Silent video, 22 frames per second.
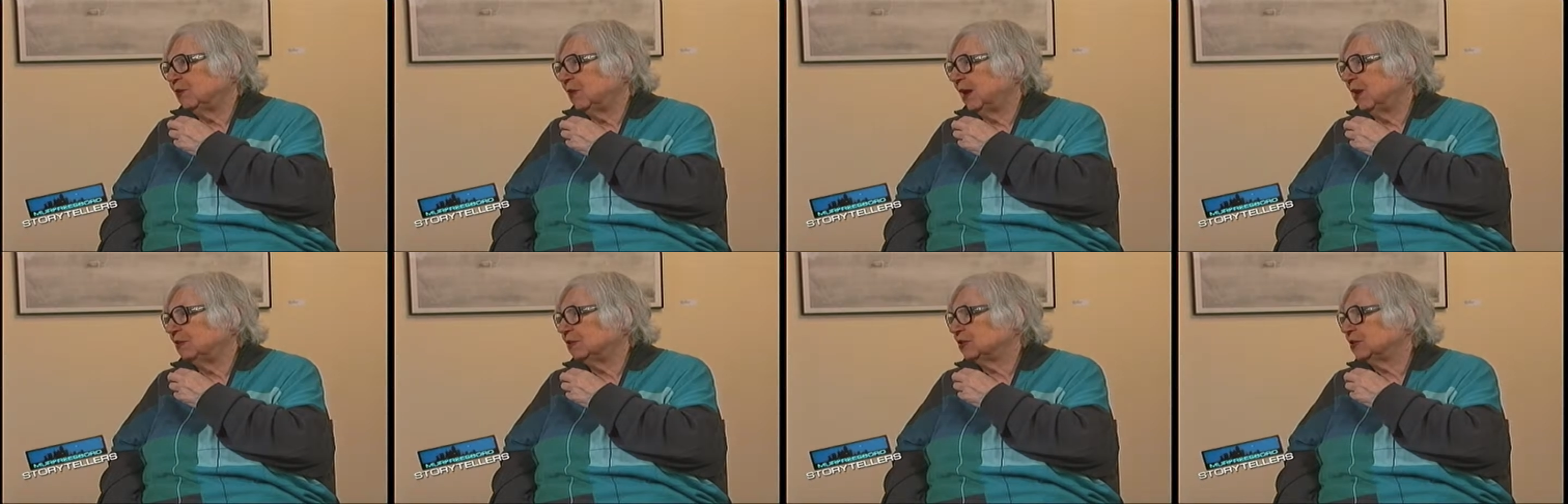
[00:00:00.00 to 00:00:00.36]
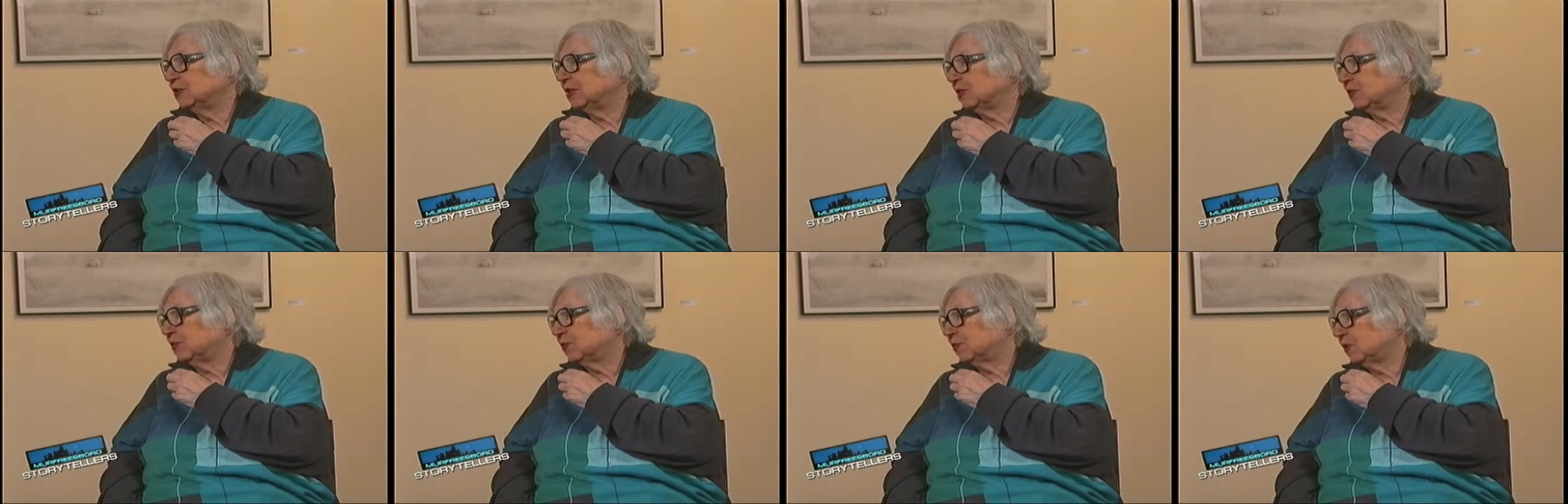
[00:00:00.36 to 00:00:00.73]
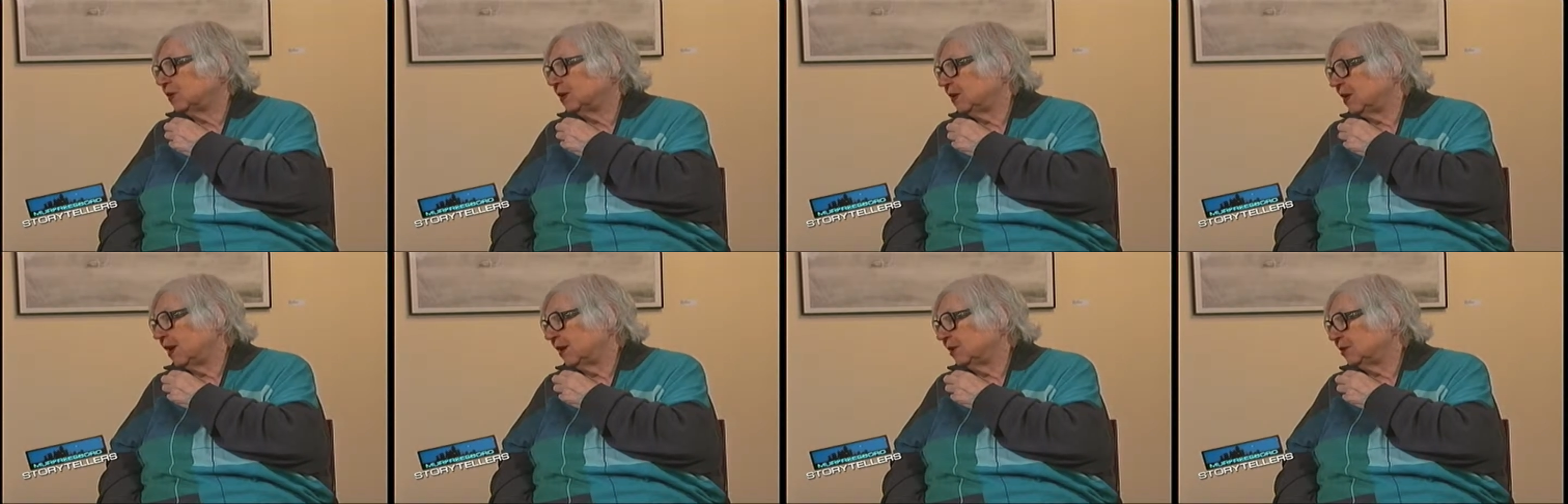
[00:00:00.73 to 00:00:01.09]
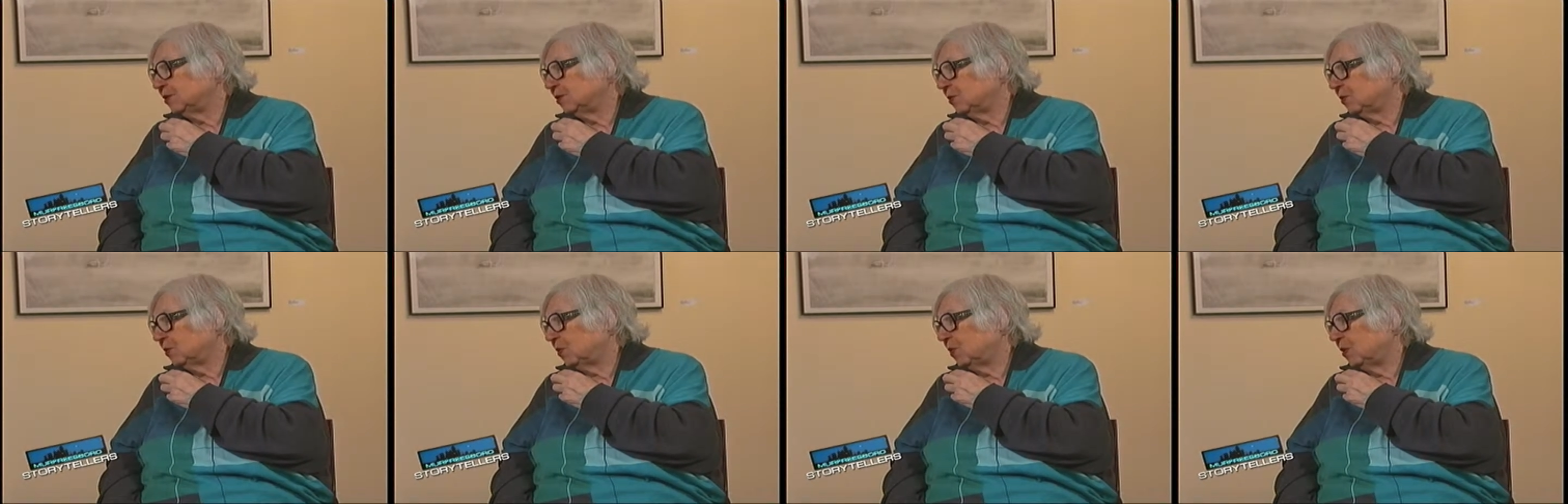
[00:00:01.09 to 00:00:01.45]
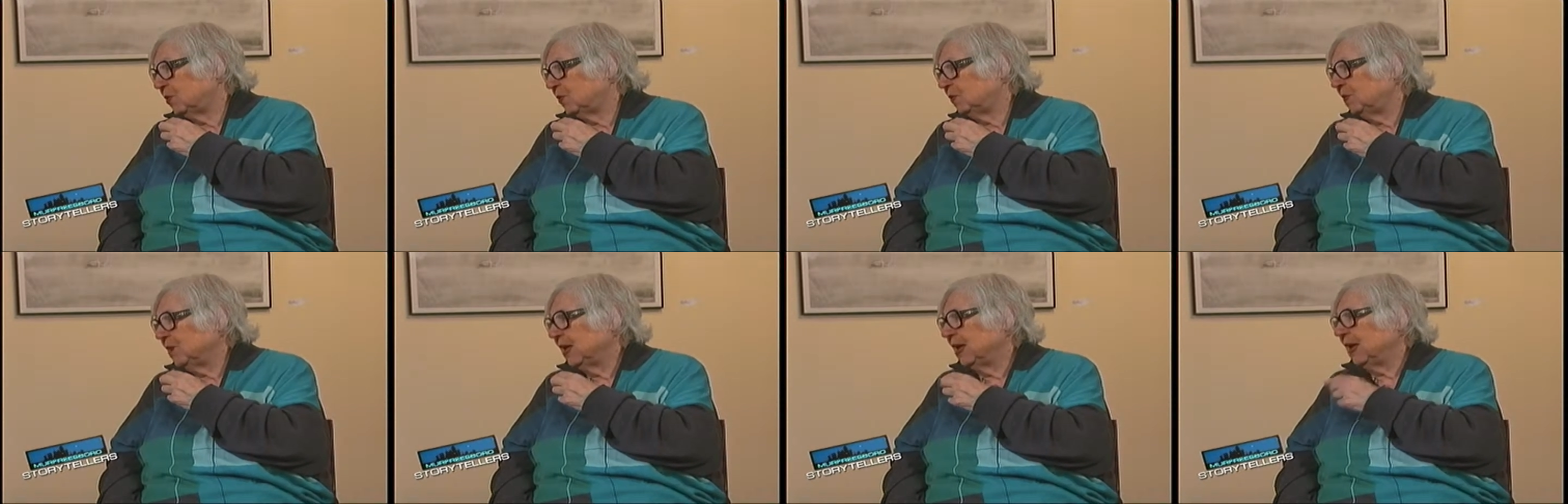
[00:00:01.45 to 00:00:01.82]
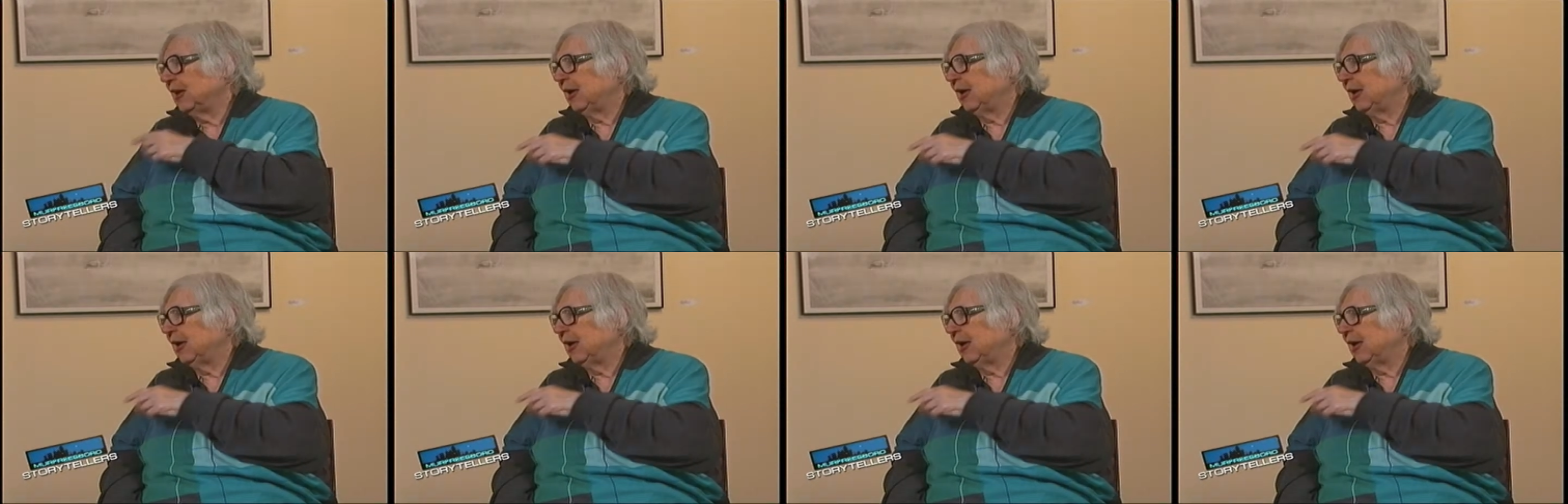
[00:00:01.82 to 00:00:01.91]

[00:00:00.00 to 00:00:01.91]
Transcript: Haven't seen you three nights in a row." Mm.